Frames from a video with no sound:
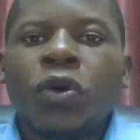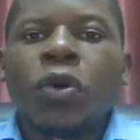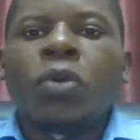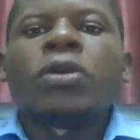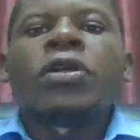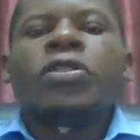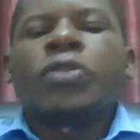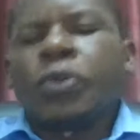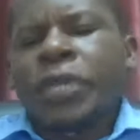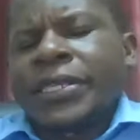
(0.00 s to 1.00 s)
go
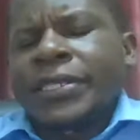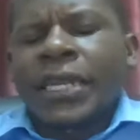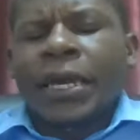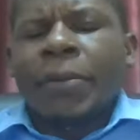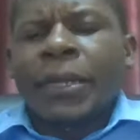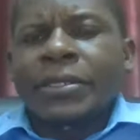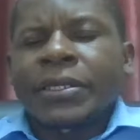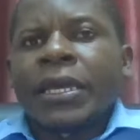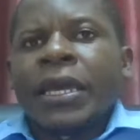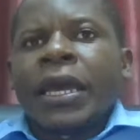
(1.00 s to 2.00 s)
through the syllabus